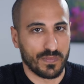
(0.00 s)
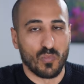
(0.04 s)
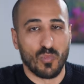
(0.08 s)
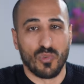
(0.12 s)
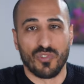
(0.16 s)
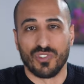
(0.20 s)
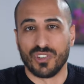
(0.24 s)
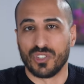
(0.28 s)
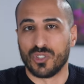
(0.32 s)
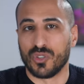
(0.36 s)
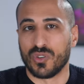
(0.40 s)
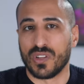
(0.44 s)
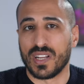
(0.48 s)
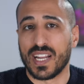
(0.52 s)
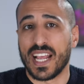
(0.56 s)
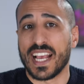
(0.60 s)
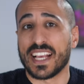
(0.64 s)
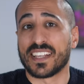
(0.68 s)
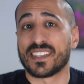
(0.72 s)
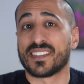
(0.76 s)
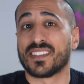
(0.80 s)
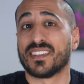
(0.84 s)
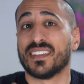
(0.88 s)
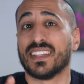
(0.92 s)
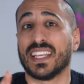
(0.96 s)
Moving to the
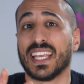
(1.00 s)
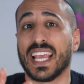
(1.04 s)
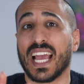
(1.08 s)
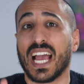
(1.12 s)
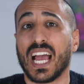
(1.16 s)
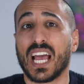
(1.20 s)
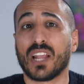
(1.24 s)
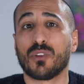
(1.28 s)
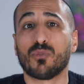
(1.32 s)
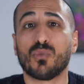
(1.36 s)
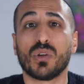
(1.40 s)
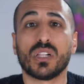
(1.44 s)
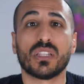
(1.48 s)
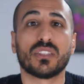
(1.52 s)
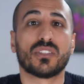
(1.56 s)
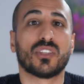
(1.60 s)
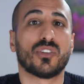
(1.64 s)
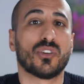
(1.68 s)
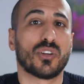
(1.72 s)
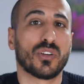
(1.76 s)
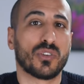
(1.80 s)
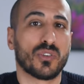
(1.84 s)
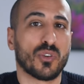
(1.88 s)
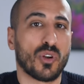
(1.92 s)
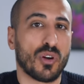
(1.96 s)
next, the annual
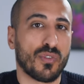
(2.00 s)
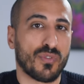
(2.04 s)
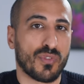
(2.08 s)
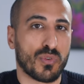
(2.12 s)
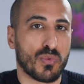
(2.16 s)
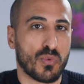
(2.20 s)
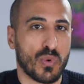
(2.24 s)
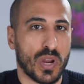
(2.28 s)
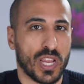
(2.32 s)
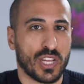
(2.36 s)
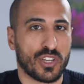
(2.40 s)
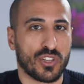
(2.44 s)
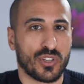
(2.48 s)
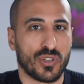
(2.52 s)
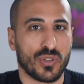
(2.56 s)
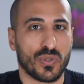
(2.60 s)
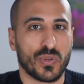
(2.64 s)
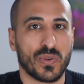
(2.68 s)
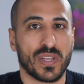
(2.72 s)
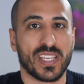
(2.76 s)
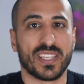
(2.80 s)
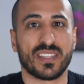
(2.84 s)
turnover ratio